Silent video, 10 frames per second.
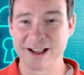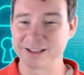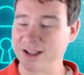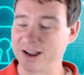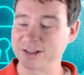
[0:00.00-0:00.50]

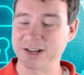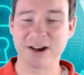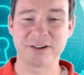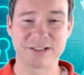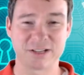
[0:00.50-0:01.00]
A lot of
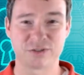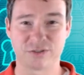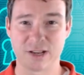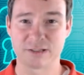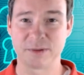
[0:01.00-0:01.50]
code gets
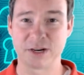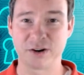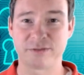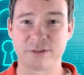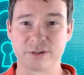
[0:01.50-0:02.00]

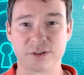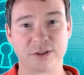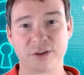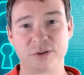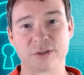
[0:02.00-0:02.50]
transmitted over to
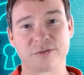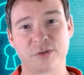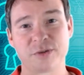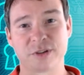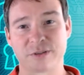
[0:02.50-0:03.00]
the newest
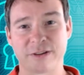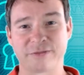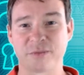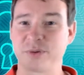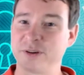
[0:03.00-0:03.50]
versions,
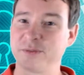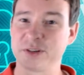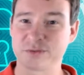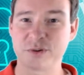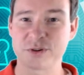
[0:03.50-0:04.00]
right, from
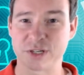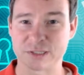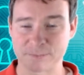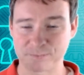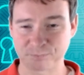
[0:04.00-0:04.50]
previous
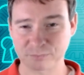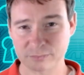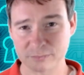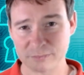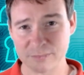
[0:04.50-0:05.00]
versions.
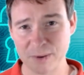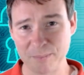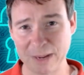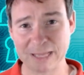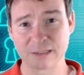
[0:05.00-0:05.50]

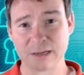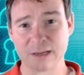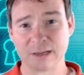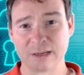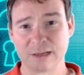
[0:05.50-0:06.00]
But
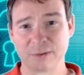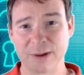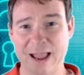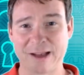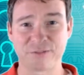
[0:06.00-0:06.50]

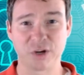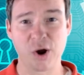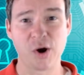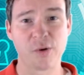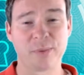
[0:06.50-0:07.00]
we have to
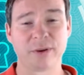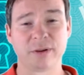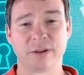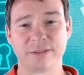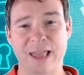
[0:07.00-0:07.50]
hope
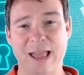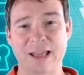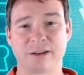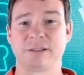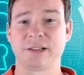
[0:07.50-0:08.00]

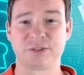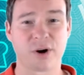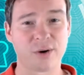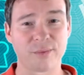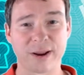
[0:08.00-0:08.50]
that there's
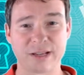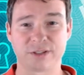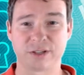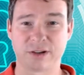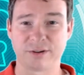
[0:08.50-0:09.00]
already
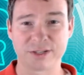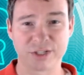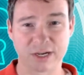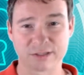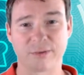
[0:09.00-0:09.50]
security
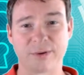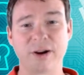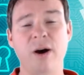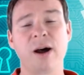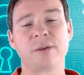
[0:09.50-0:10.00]
checks
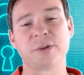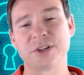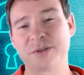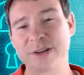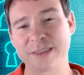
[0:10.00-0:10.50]
going on. We're
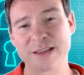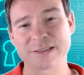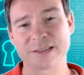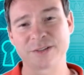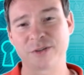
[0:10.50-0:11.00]
doing
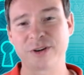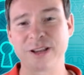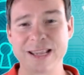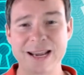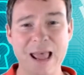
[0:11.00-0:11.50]
things
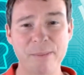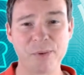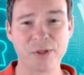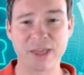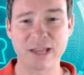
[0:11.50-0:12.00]
internally at
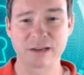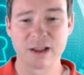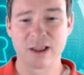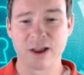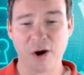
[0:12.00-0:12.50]
Apple that
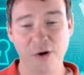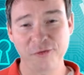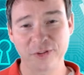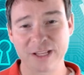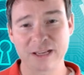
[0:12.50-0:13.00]

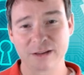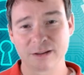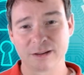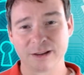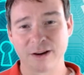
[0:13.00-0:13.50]
hopefully
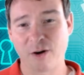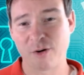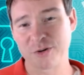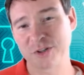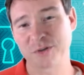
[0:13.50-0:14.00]

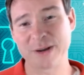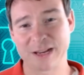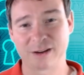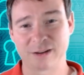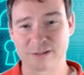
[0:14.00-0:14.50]
are
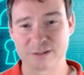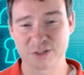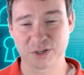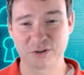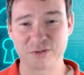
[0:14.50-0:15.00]
doing
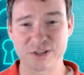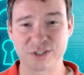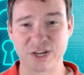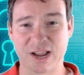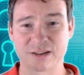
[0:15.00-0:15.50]
security
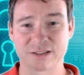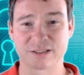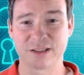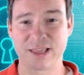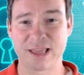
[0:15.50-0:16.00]

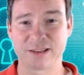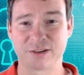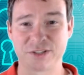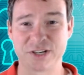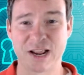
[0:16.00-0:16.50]
checks that
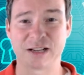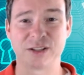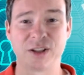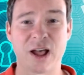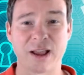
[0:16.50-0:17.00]
there's not a
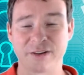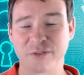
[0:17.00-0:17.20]
lot.